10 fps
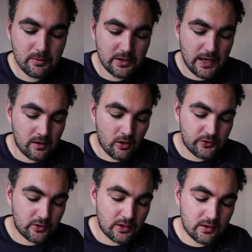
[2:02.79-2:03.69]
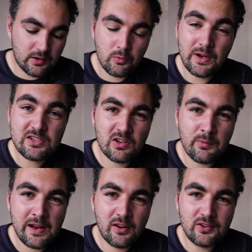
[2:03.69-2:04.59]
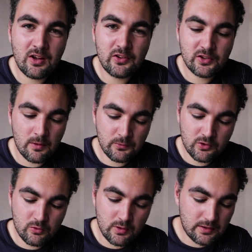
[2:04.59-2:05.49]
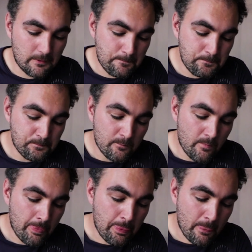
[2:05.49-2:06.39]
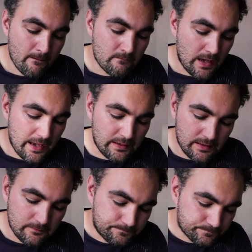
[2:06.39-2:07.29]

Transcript: but then also the rich tomato sauce comes through it. And then,